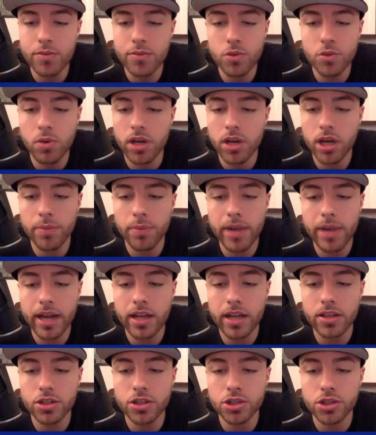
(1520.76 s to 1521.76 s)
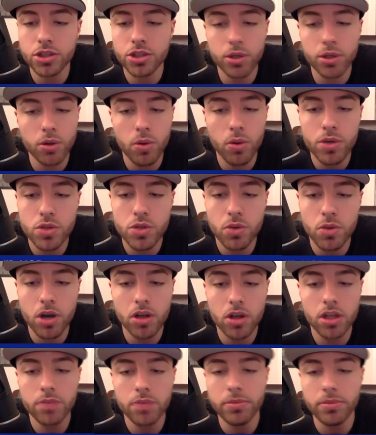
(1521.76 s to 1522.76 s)
you want to come back on the show, you're always
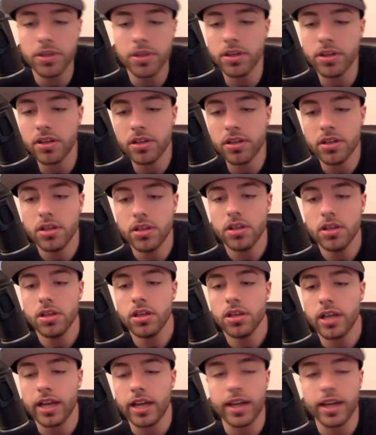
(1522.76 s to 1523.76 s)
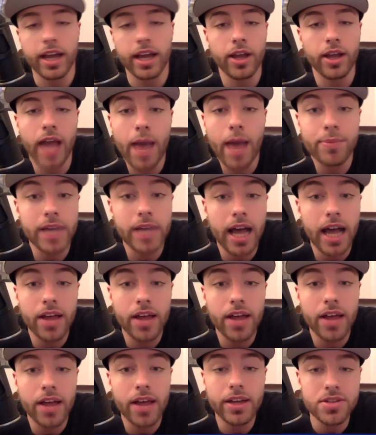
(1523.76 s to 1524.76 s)
welcome. And I happy
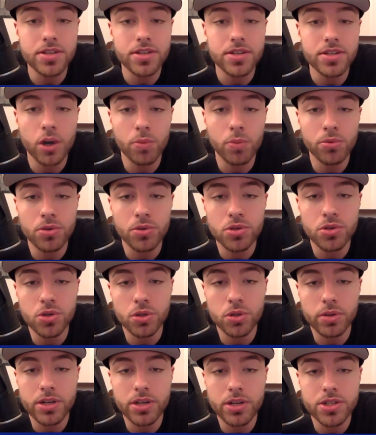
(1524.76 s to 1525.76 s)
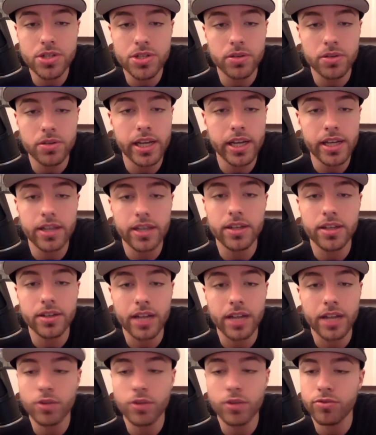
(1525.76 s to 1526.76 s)
holidays, and I hope you enjoy the rest of your night. And
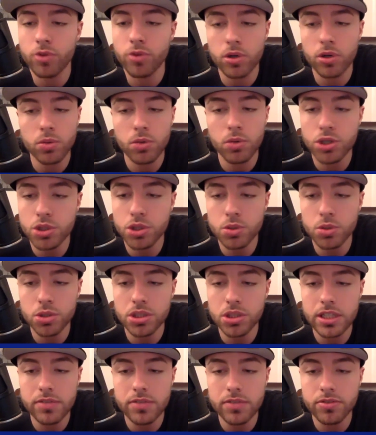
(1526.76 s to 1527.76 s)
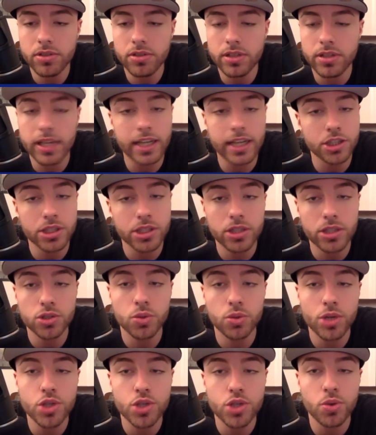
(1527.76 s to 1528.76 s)
I look forward to what you achieve in next year,
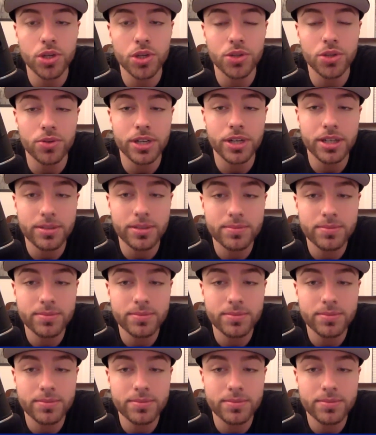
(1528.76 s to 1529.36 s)
2023.